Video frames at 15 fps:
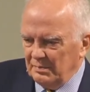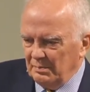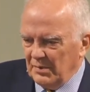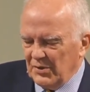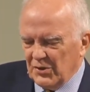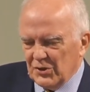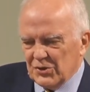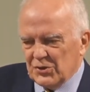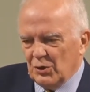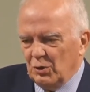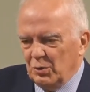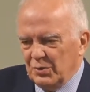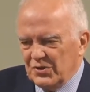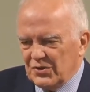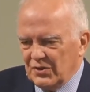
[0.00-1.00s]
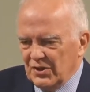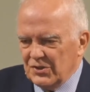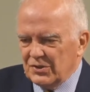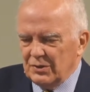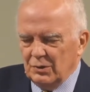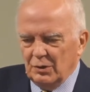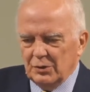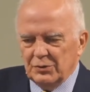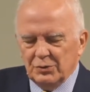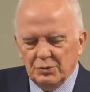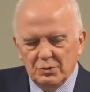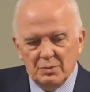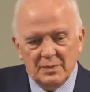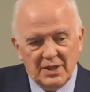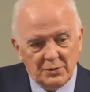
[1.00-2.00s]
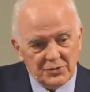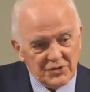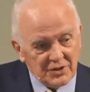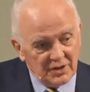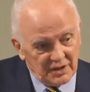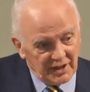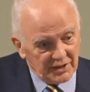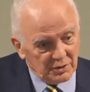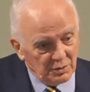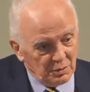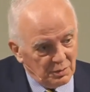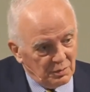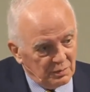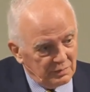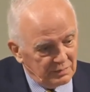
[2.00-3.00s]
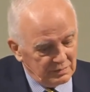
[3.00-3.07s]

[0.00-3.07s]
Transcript: But there is always this, Lord, to whom else can I go?